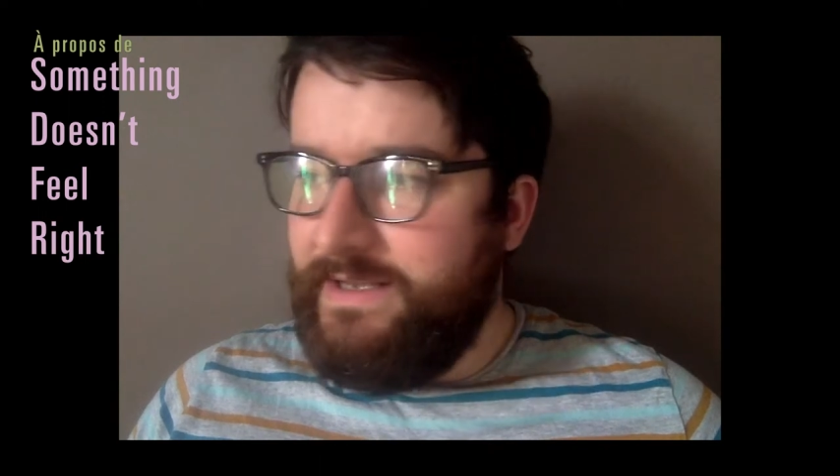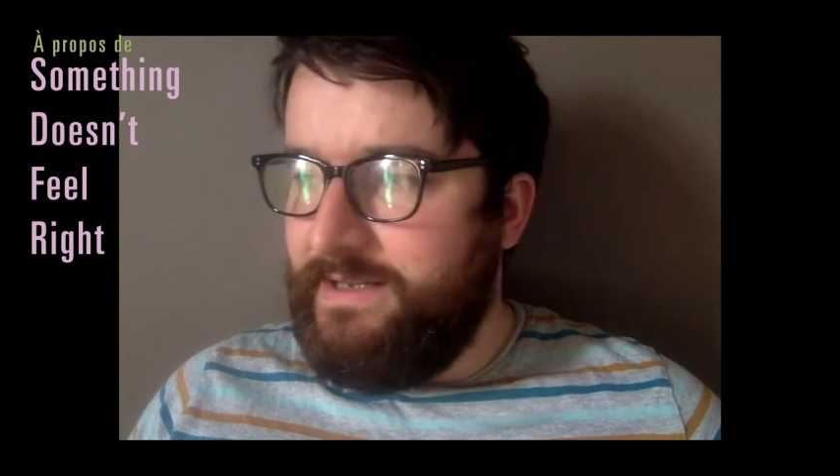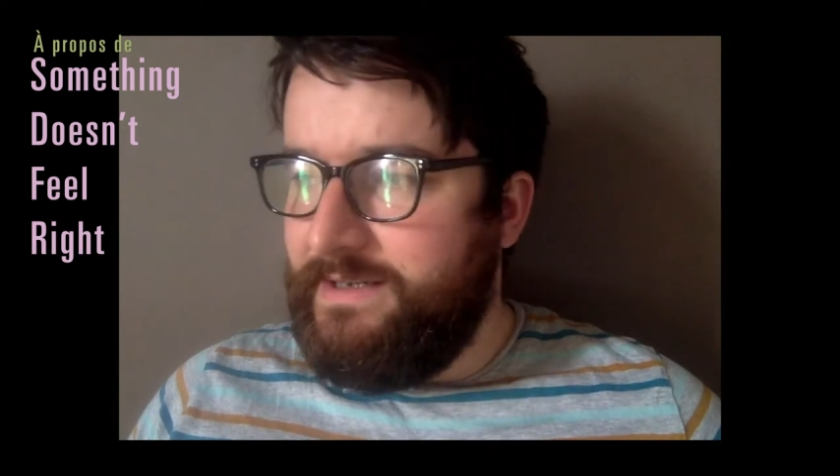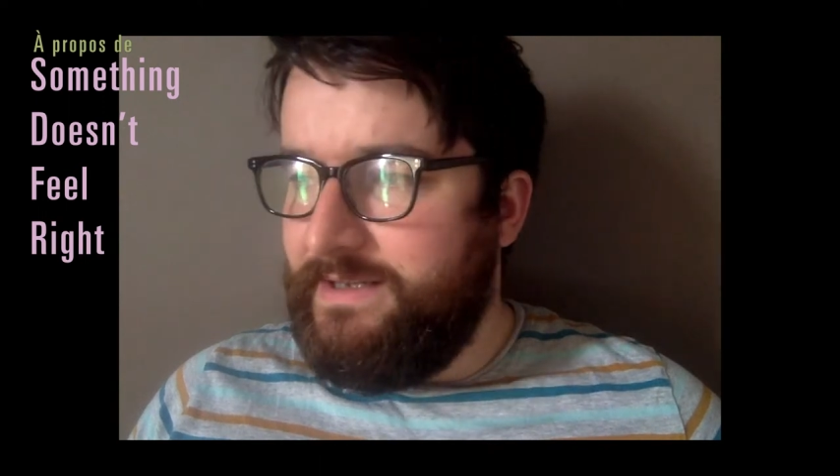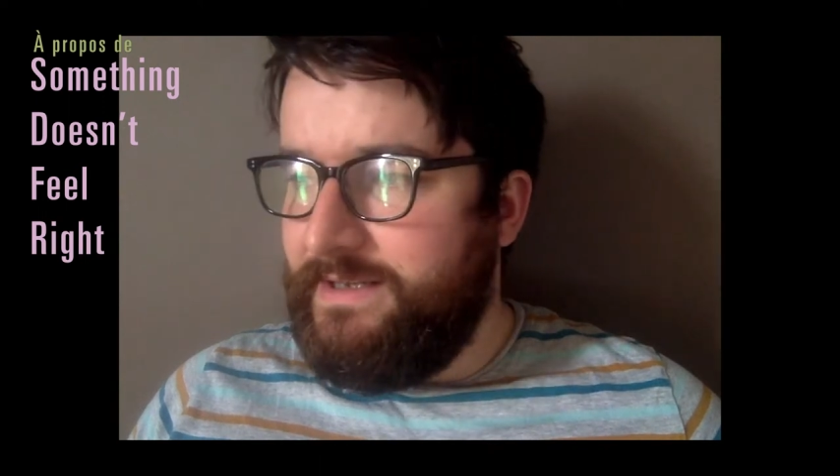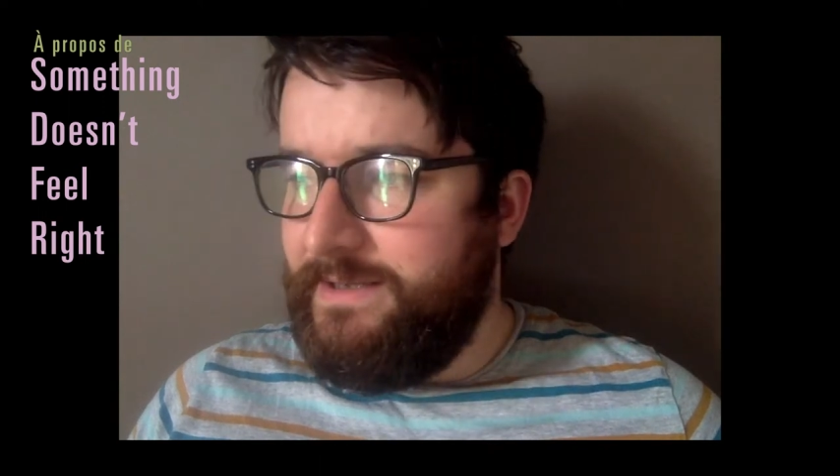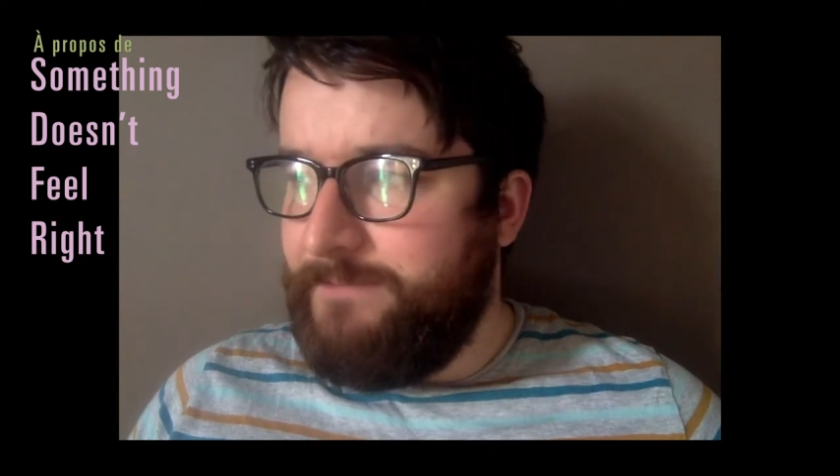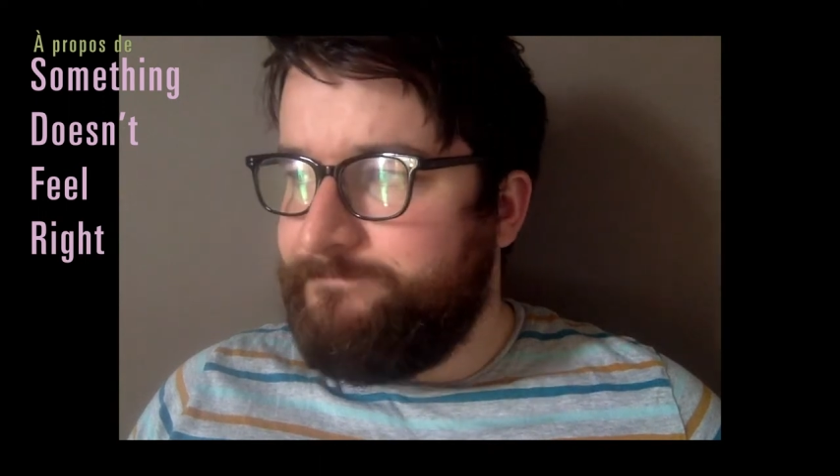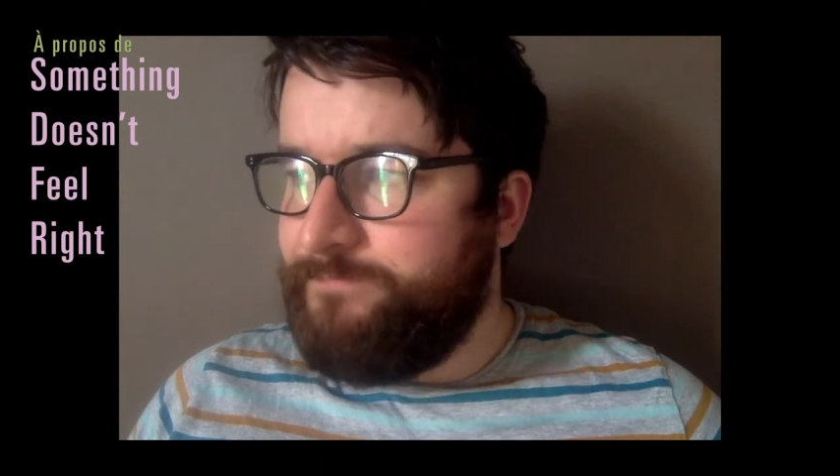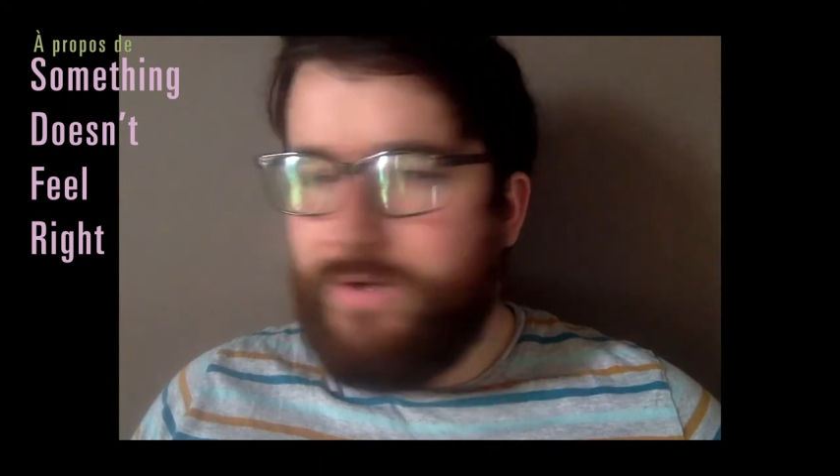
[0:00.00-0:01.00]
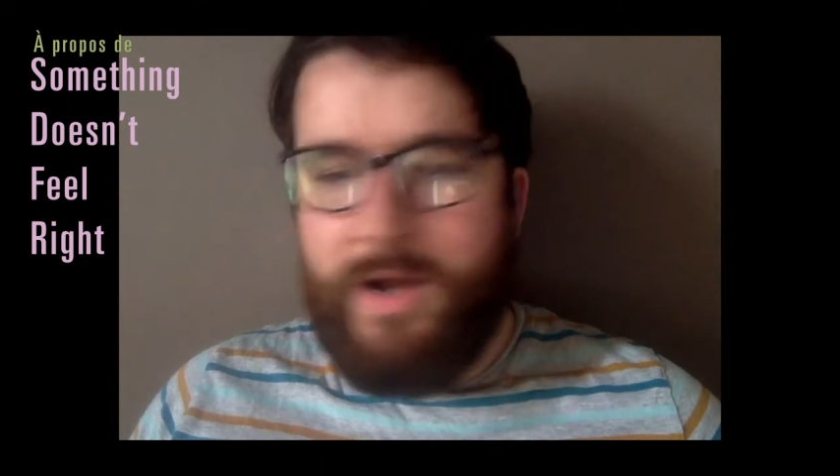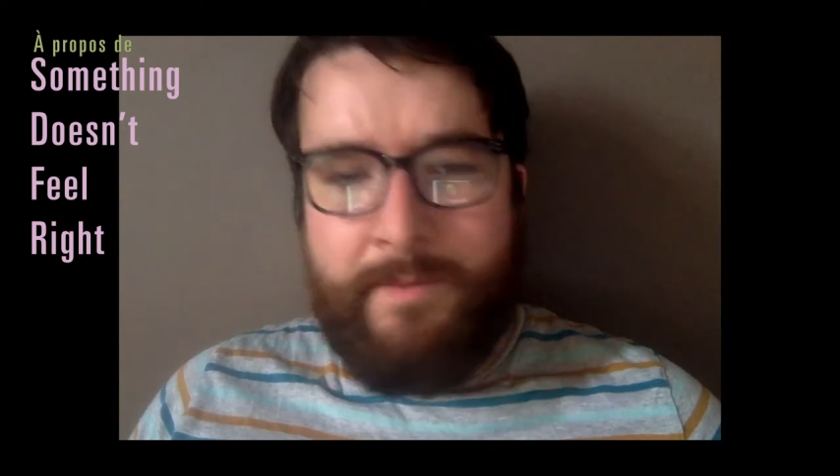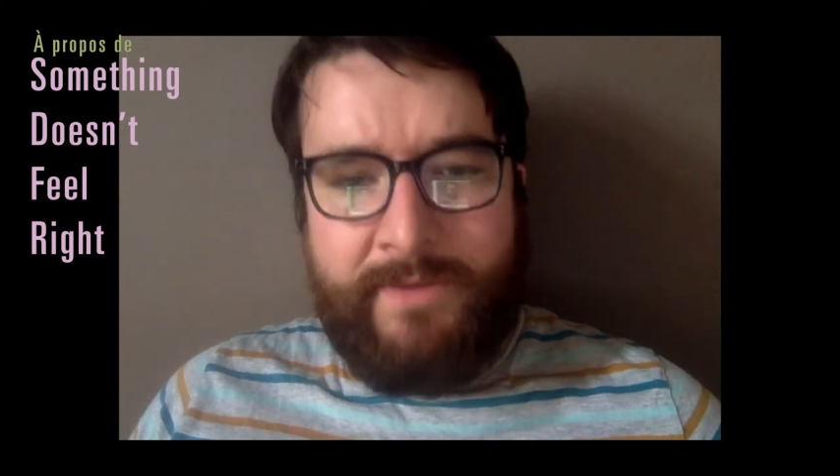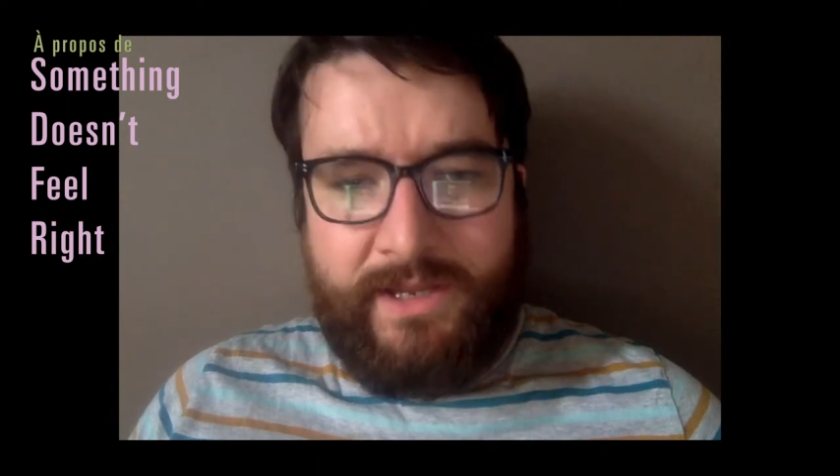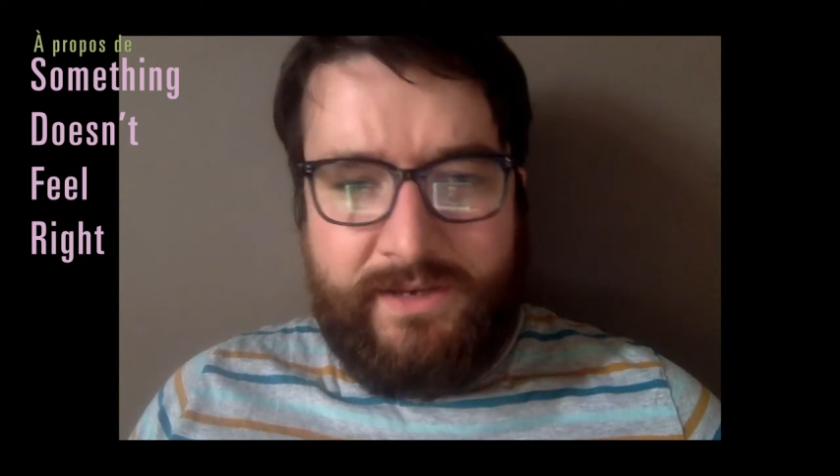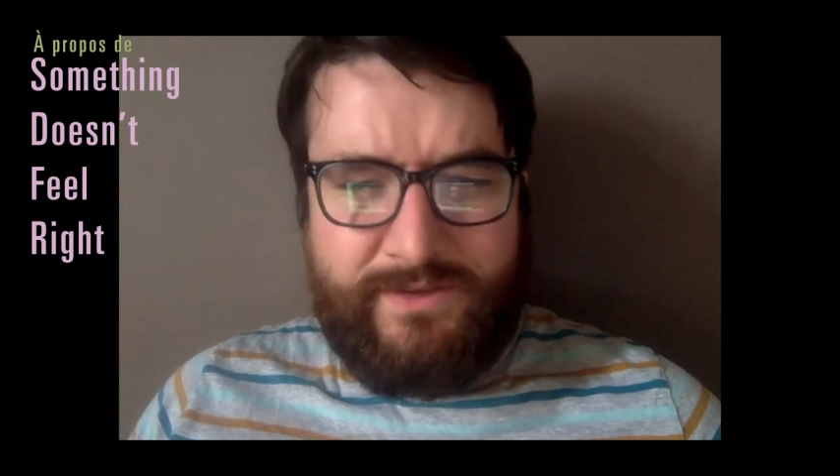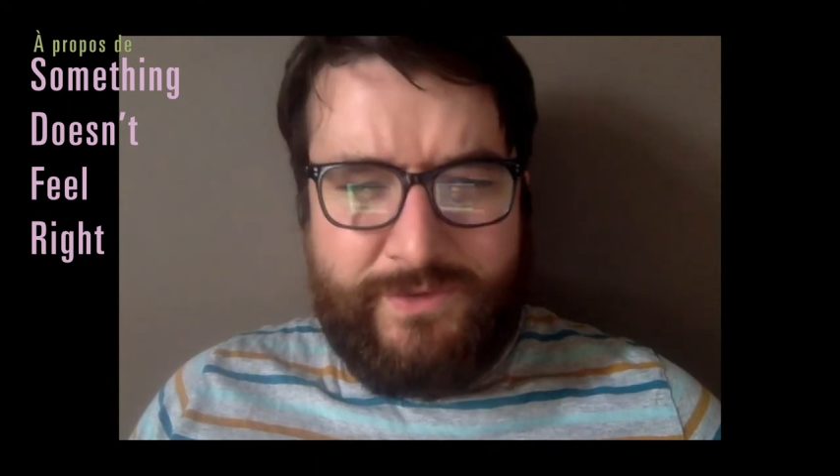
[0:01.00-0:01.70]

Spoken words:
and Prom Night,